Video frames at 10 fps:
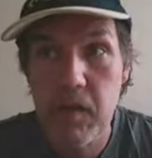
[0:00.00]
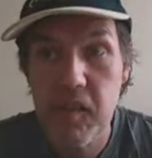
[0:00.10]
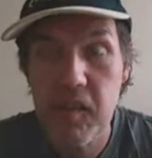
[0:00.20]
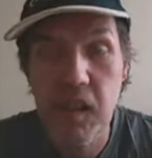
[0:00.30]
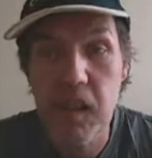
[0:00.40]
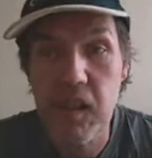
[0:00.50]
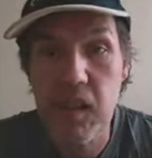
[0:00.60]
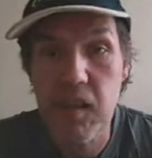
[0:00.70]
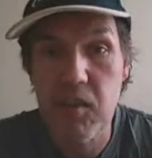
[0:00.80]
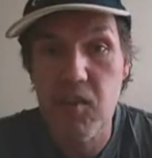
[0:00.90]
stake
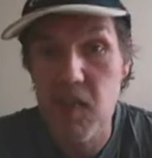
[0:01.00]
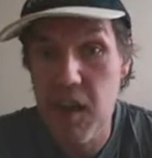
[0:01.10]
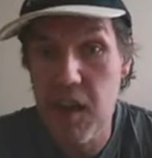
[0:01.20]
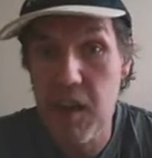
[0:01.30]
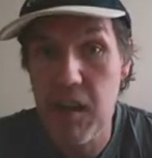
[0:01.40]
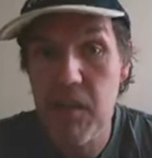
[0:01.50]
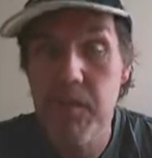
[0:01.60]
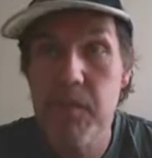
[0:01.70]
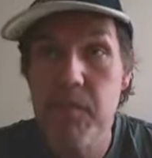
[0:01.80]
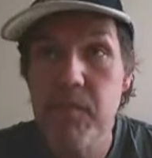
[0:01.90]
in Shalin
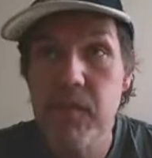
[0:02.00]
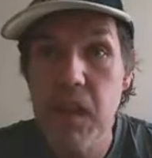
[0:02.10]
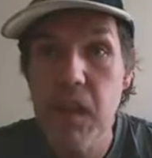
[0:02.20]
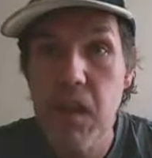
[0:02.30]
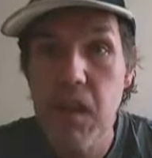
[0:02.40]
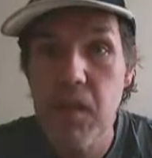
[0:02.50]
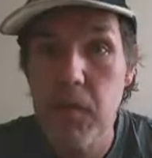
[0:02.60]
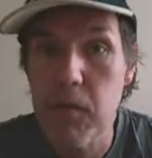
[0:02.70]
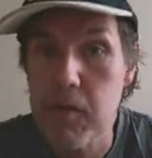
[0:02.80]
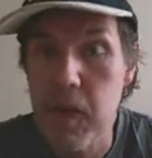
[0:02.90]

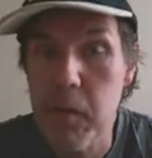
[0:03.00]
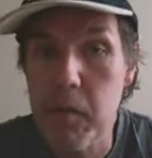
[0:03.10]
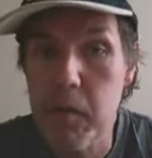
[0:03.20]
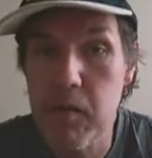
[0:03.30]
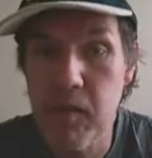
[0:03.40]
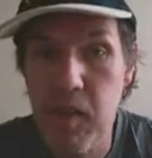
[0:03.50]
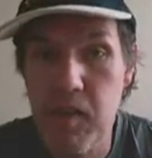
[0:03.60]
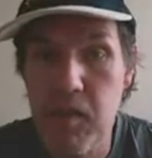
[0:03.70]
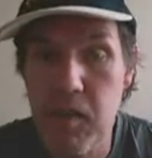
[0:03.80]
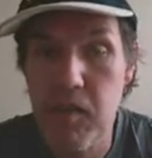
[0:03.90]
for Tebel,
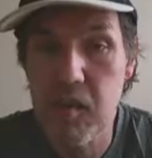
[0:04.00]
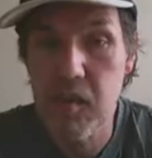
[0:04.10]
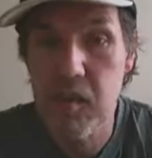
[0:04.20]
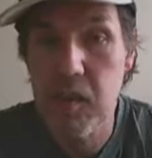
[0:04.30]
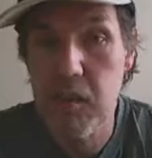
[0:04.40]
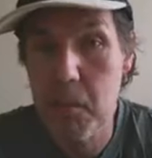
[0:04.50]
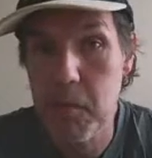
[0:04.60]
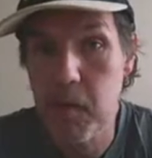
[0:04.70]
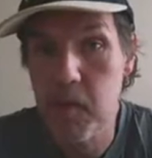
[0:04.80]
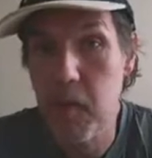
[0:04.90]
such as giving
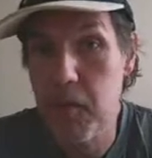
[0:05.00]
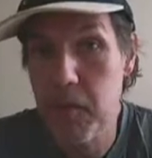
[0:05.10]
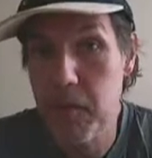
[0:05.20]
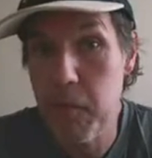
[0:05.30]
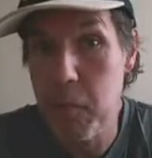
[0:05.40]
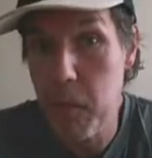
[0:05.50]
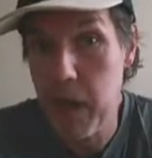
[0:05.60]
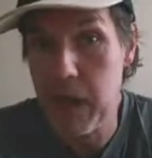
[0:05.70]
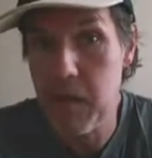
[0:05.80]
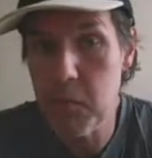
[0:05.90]
up their souls for
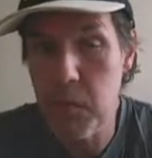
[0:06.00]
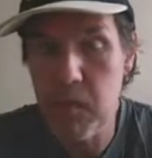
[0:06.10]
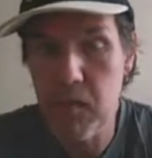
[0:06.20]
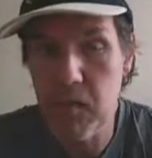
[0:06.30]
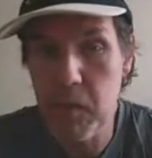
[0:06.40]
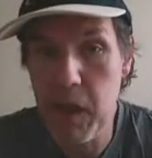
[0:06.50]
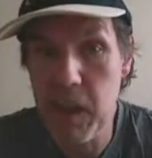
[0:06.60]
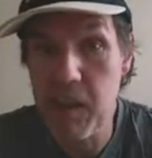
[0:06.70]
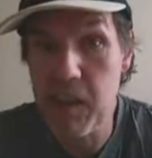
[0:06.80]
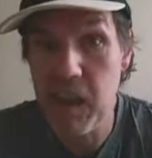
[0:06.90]
money, because
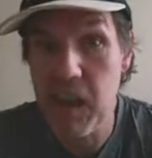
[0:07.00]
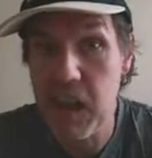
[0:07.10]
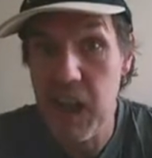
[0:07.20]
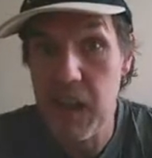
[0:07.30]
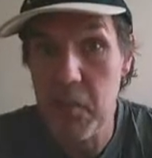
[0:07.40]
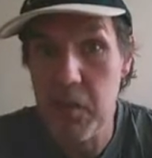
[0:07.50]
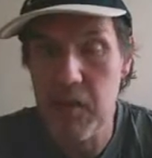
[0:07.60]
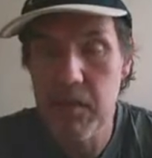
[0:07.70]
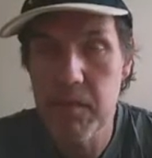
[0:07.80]
money is inanimate,